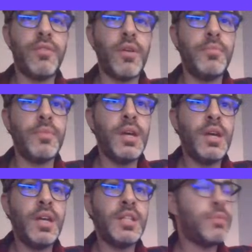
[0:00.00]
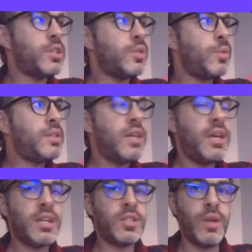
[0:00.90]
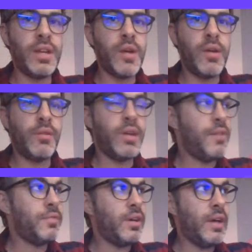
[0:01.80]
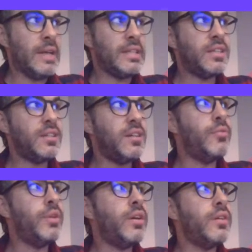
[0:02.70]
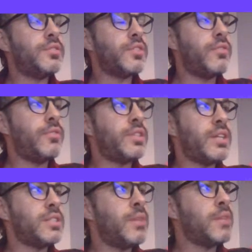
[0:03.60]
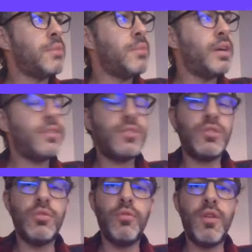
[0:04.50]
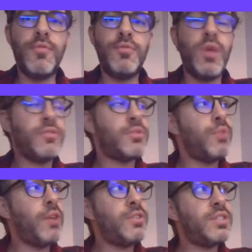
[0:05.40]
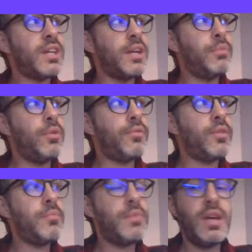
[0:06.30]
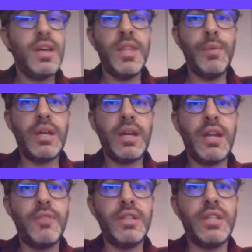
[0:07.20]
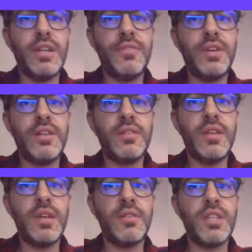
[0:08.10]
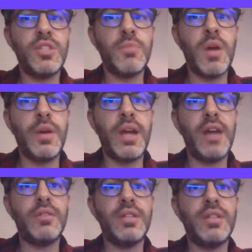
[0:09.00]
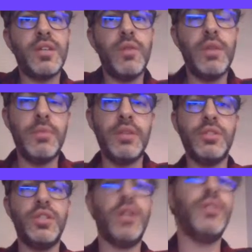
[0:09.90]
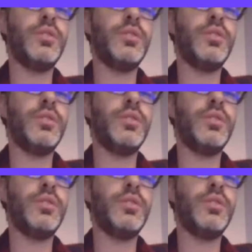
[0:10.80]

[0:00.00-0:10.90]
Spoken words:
from inspiration wise, because right now I don't have the idea of what a starfish has in the back of my mind. So if you have some reference to kind of pull from, then we can kind of identify like things you might want to add or take away. But in general,